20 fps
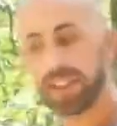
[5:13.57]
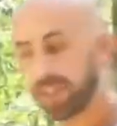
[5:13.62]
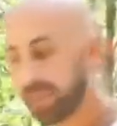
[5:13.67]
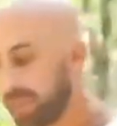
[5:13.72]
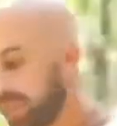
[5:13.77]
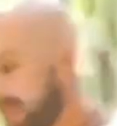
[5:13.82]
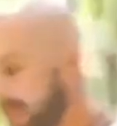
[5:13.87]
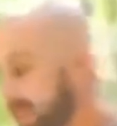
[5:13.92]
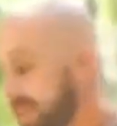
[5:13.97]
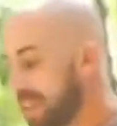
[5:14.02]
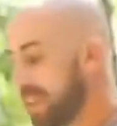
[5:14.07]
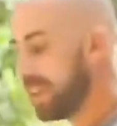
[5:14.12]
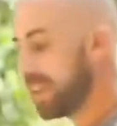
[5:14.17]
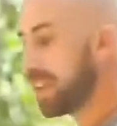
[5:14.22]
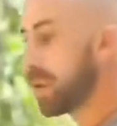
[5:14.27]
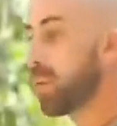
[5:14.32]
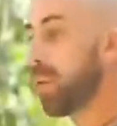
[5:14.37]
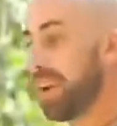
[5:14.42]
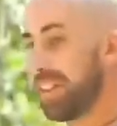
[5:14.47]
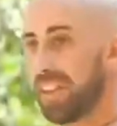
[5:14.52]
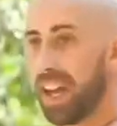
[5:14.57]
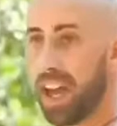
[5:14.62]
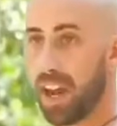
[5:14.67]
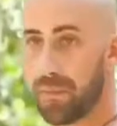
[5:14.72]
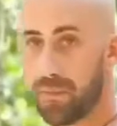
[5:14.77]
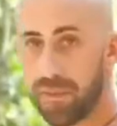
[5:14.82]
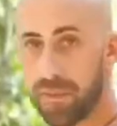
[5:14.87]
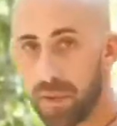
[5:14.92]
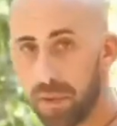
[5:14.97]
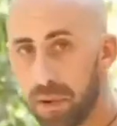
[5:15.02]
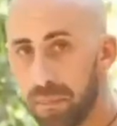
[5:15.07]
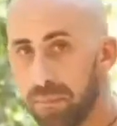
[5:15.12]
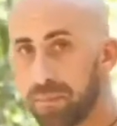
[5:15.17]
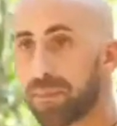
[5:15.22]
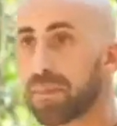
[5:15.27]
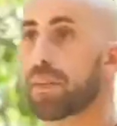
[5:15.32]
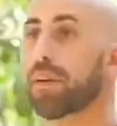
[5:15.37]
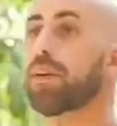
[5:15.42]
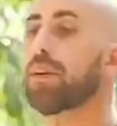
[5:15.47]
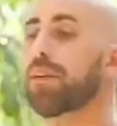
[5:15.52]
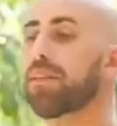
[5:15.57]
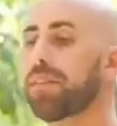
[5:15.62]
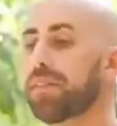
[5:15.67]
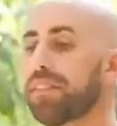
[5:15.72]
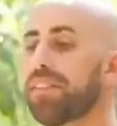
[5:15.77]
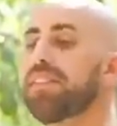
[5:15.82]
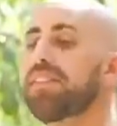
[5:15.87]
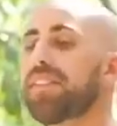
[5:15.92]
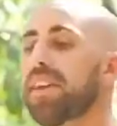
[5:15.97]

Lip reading: that will be quite helpful, this